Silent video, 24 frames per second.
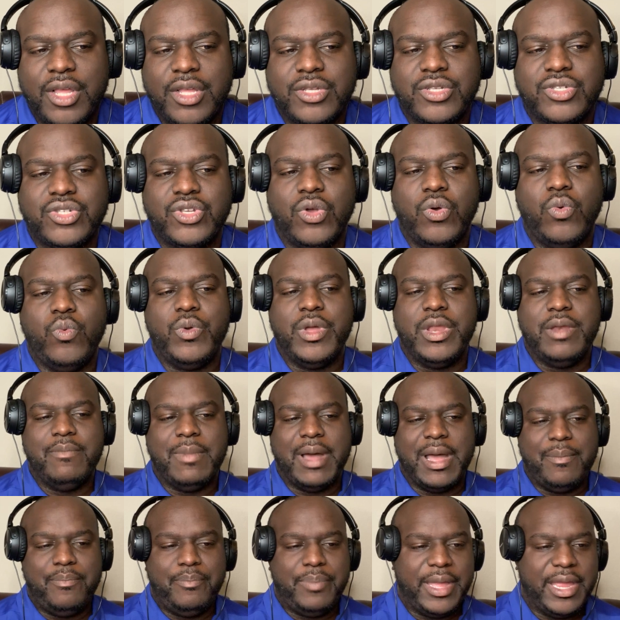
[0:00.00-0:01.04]
So when
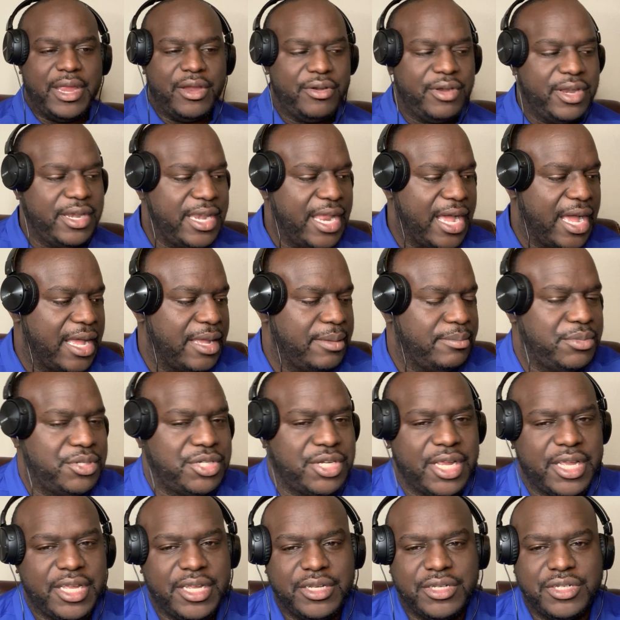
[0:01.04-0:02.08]
my paradigm
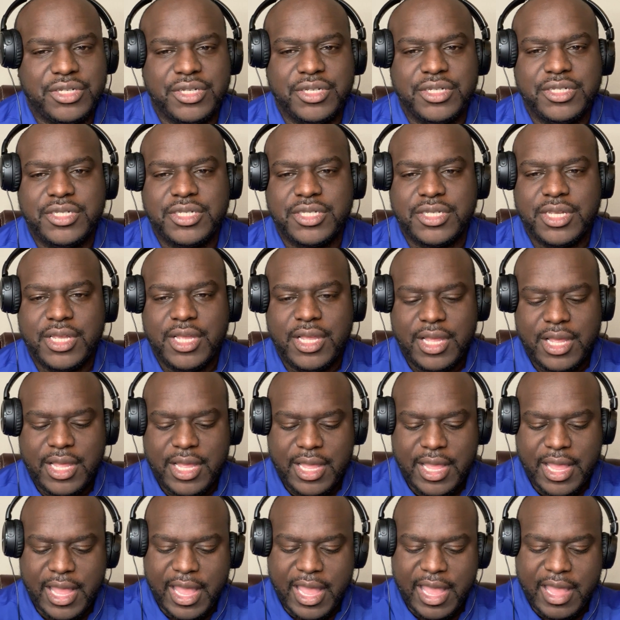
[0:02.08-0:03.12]
changes,
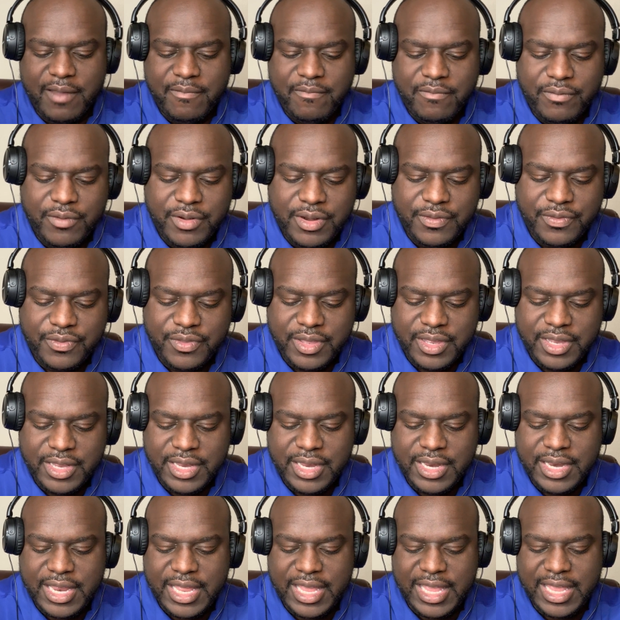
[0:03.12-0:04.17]

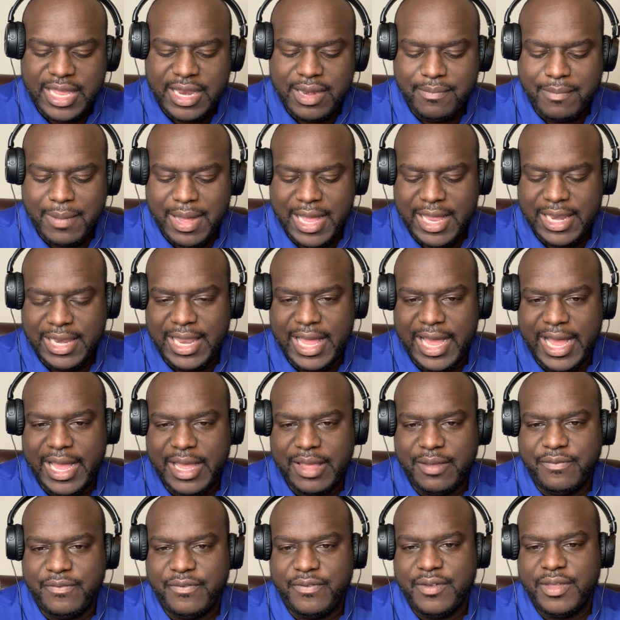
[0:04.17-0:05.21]
everything in my
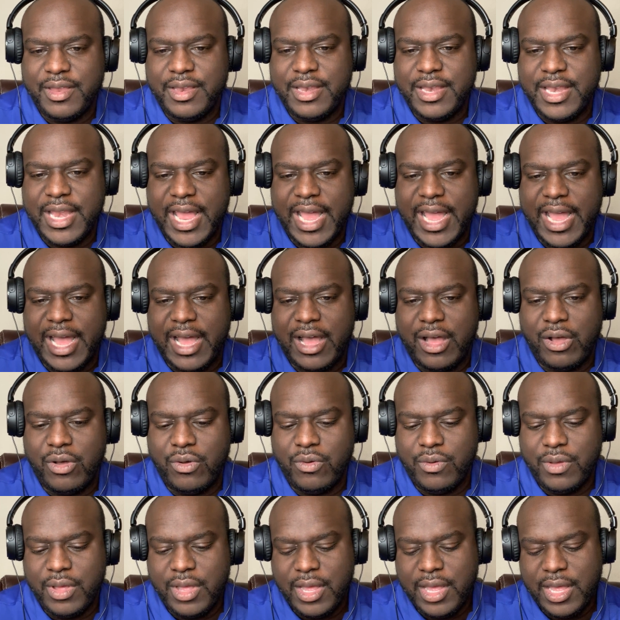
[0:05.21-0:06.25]
life
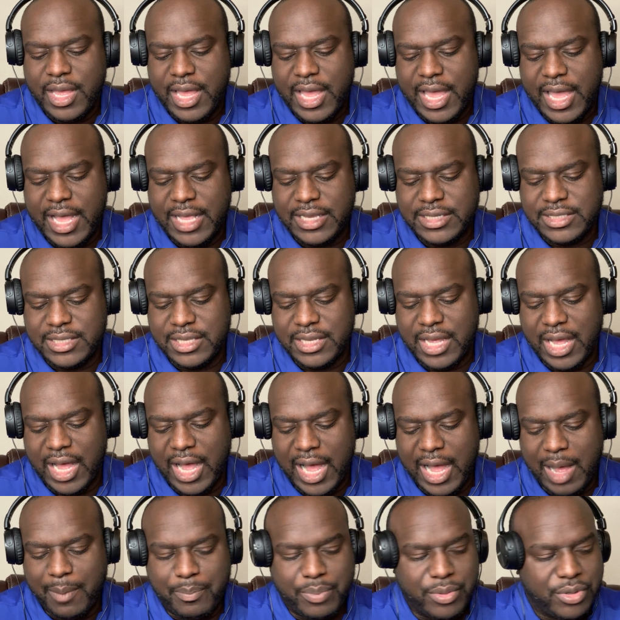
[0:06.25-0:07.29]
now has the
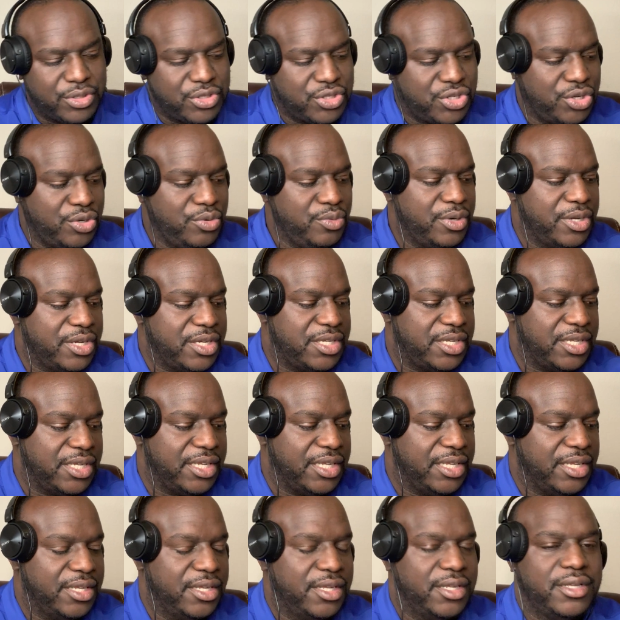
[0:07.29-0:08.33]

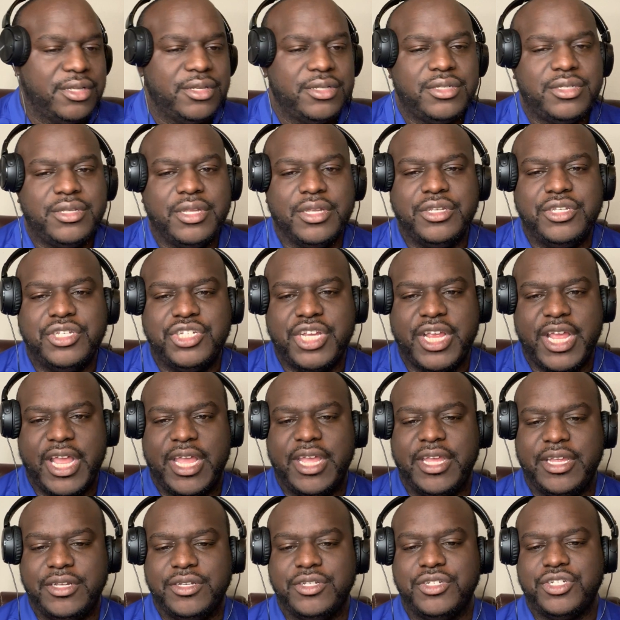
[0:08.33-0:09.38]
opportunity to
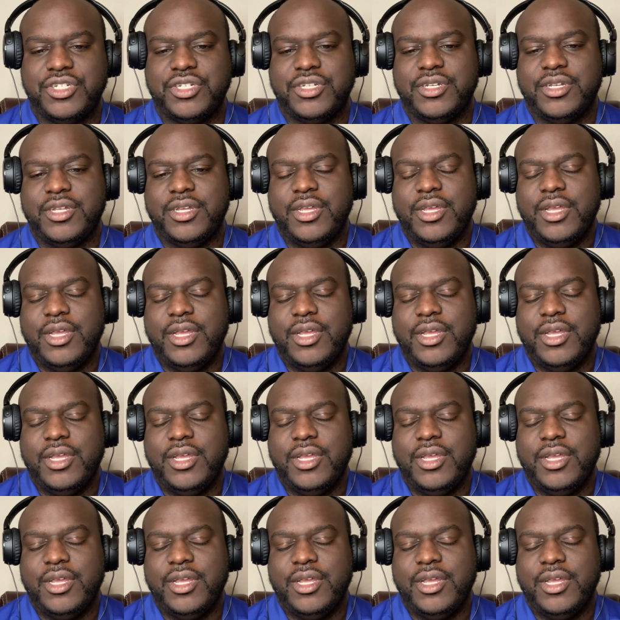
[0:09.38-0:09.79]
change.